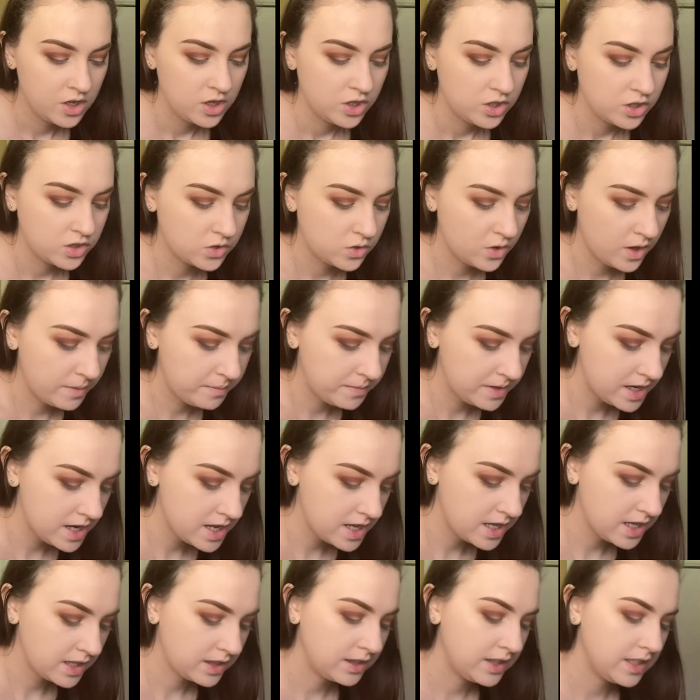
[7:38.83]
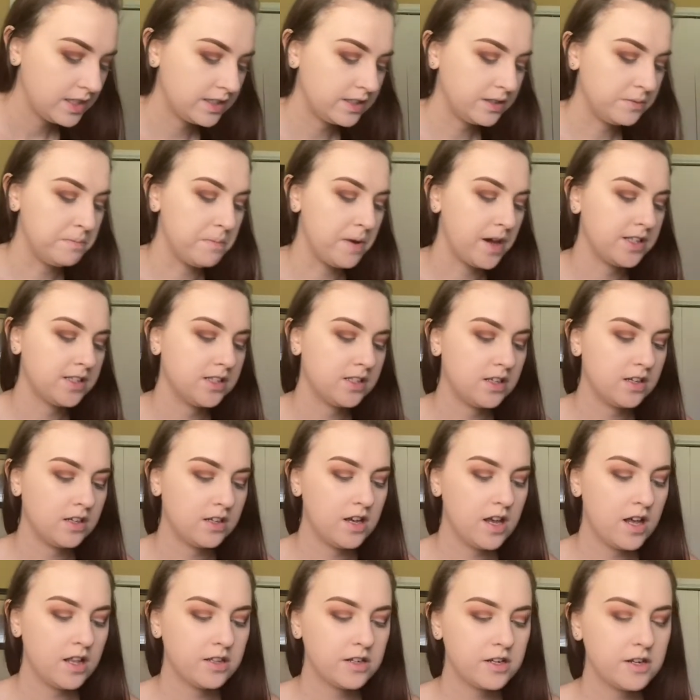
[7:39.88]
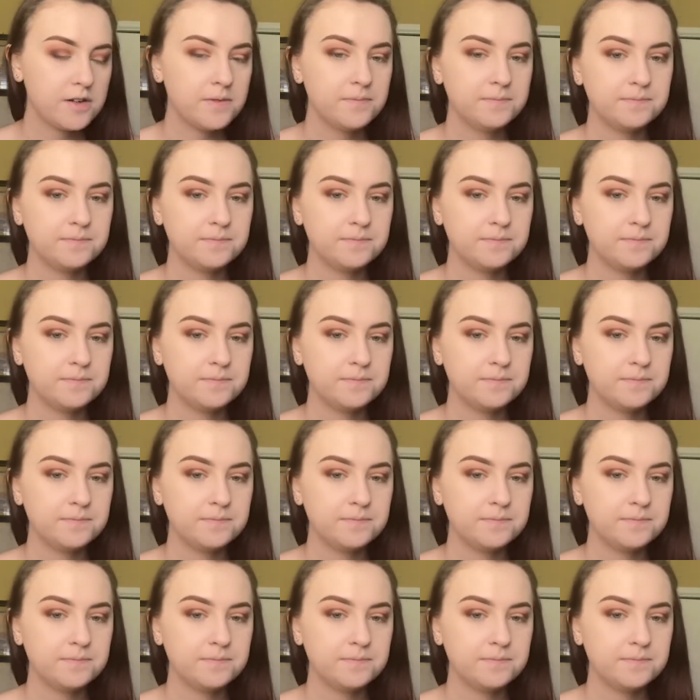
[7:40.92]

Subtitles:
So I'm gonna get this musk color